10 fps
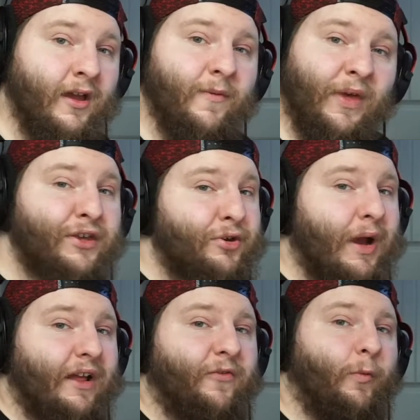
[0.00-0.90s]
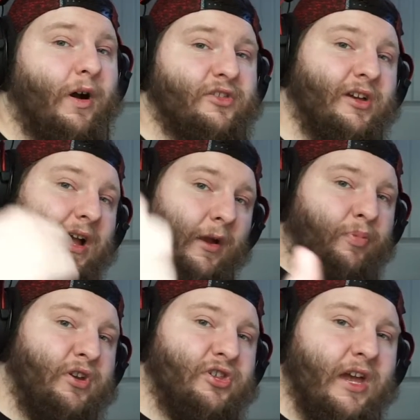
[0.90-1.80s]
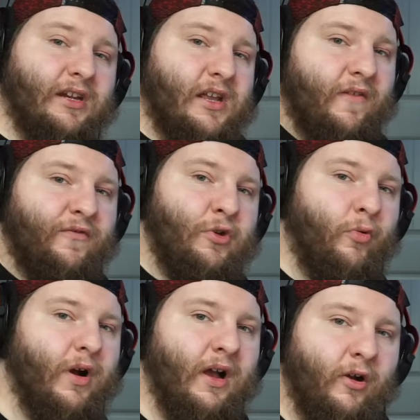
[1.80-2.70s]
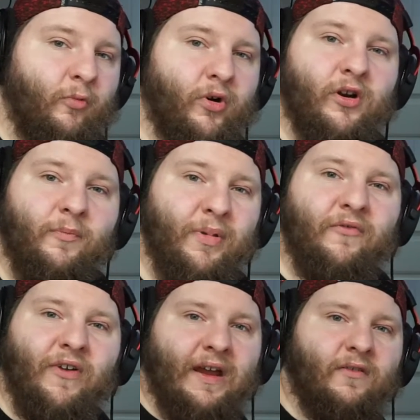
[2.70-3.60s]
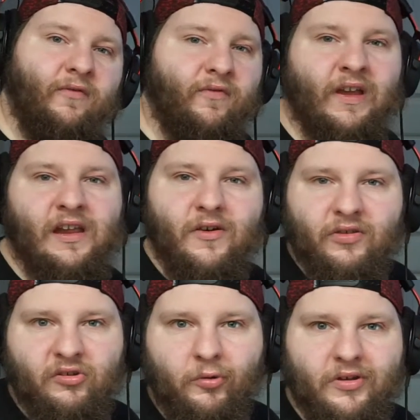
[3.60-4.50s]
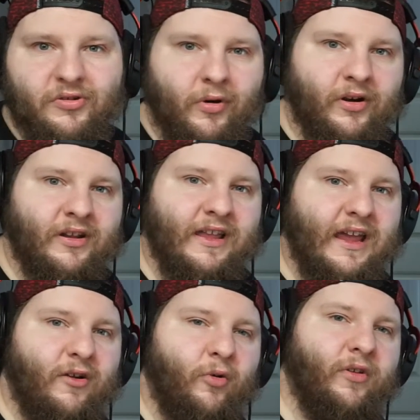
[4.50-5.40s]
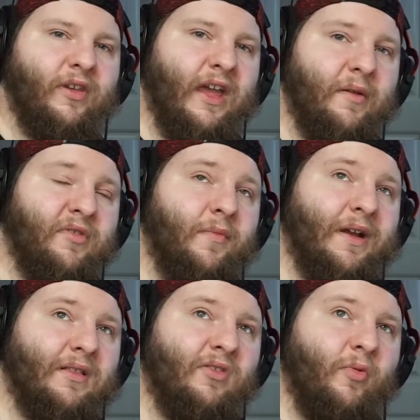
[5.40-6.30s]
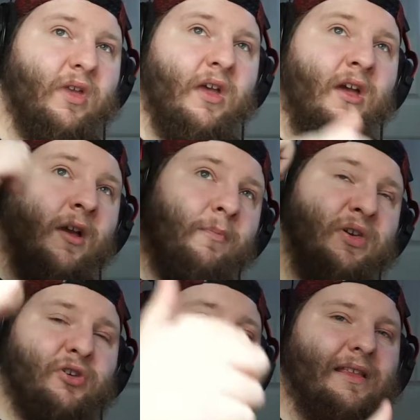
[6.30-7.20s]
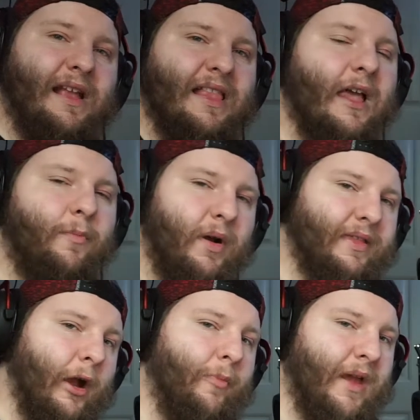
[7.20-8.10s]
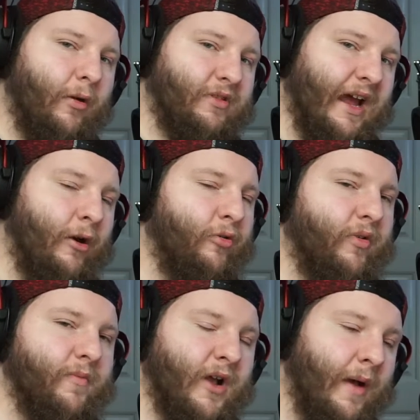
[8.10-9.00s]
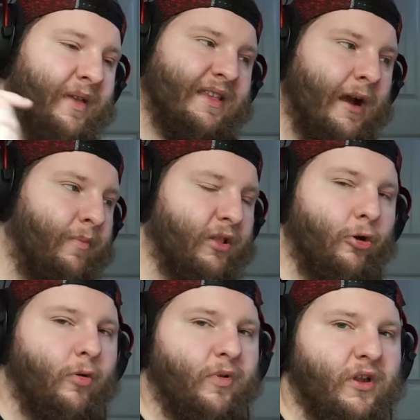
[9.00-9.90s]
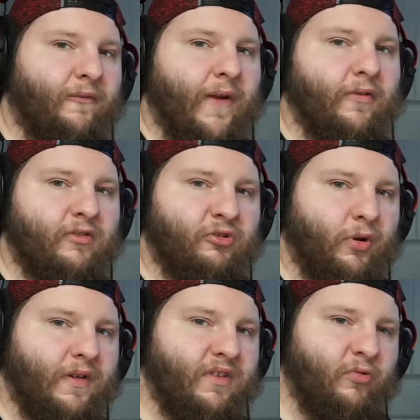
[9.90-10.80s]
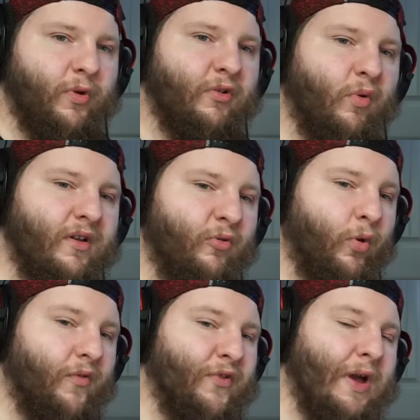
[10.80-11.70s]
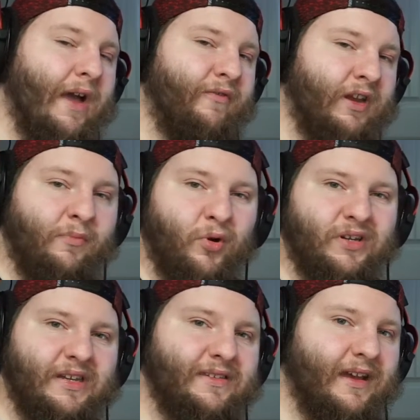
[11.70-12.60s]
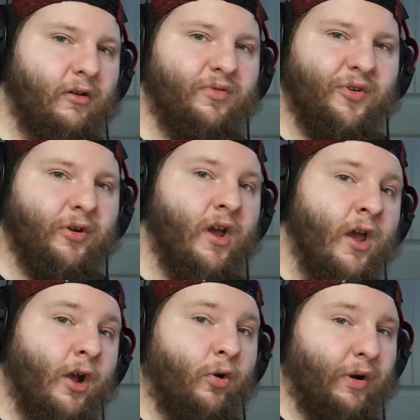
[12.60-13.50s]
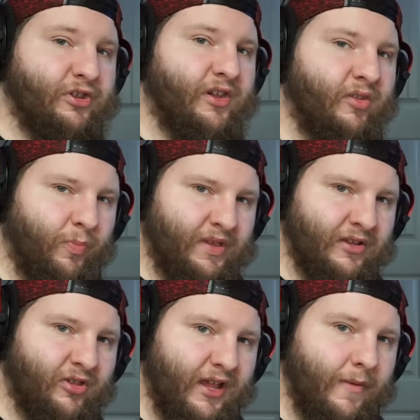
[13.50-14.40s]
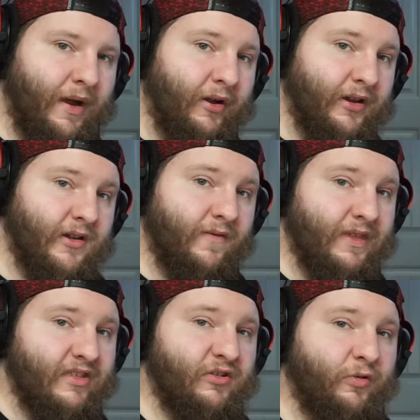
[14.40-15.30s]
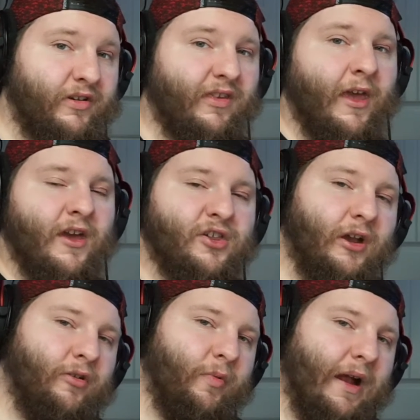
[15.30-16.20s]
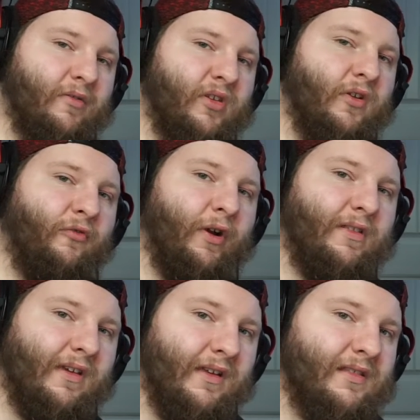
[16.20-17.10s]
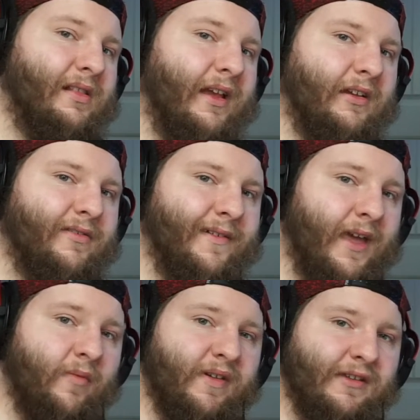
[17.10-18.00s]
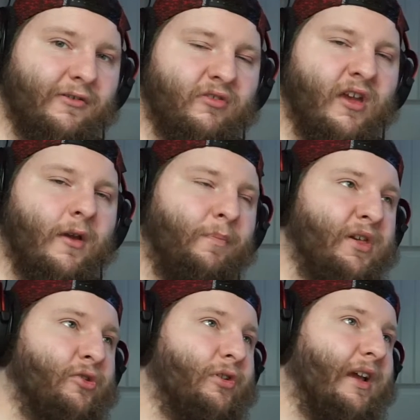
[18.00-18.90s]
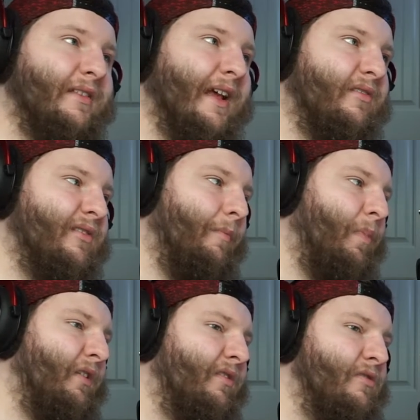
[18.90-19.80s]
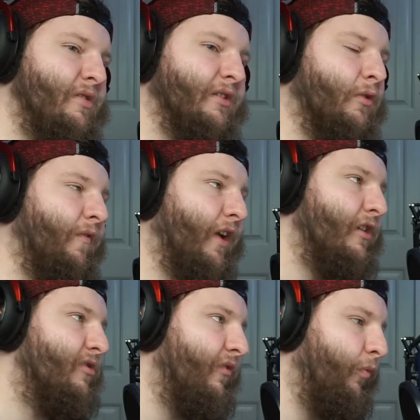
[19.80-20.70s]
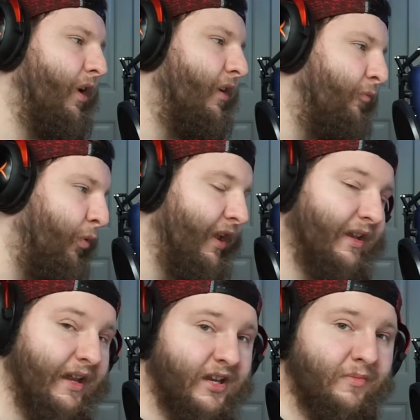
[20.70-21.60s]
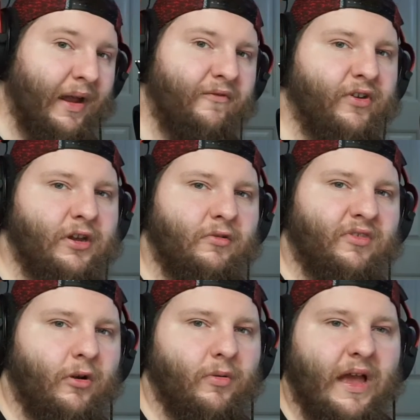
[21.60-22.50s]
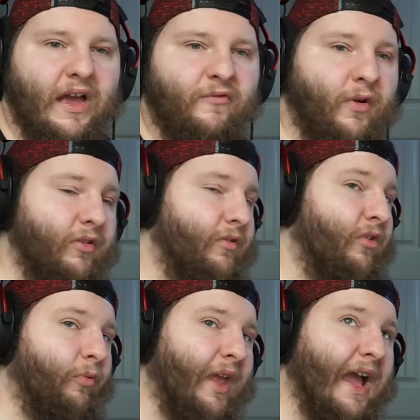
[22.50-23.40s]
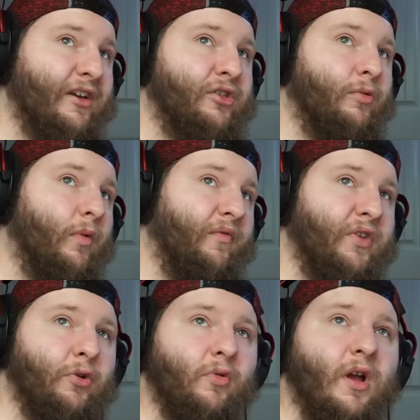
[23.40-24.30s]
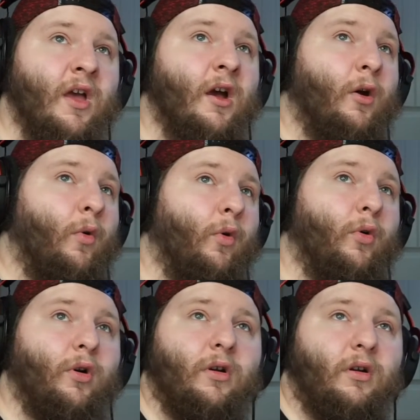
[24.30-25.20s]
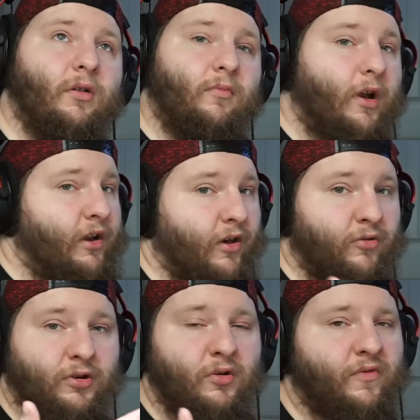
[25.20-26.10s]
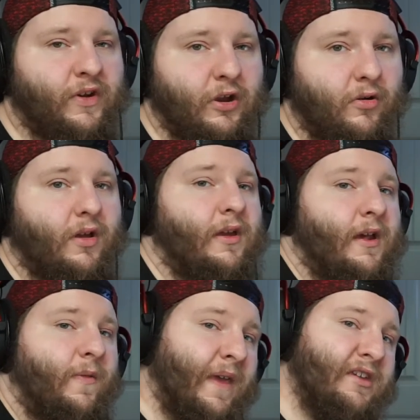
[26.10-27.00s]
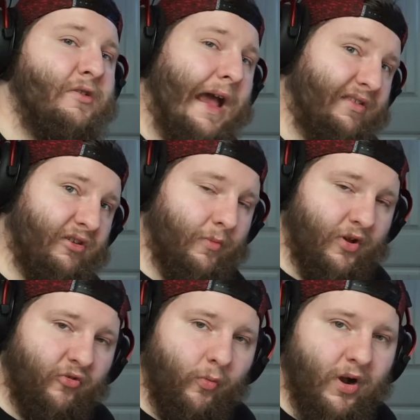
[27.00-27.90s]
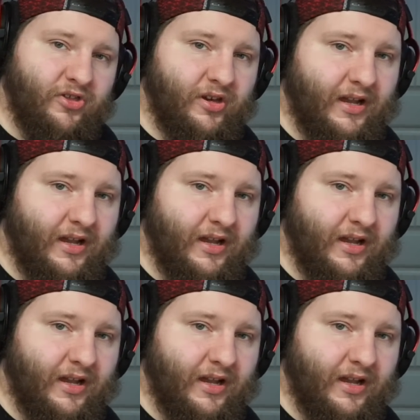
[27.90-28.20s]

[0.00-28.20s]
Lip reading: Thank you guys for watching. I appreciate it. If you were a big fan of any of the stories you heard today or the games coming out this week, be sure to hit that like button to help me out with the algorithm. Comment down below on what your favorite story of this week was, or if you have any more details or questions potentially about any of these stories, share it around so your friends can get the latest in gaming news. Be sure to hit that sub button so you get notifications of when any of my videos go live, whether it's a reaction, a review, or another news video. Thank you guys so much for watching.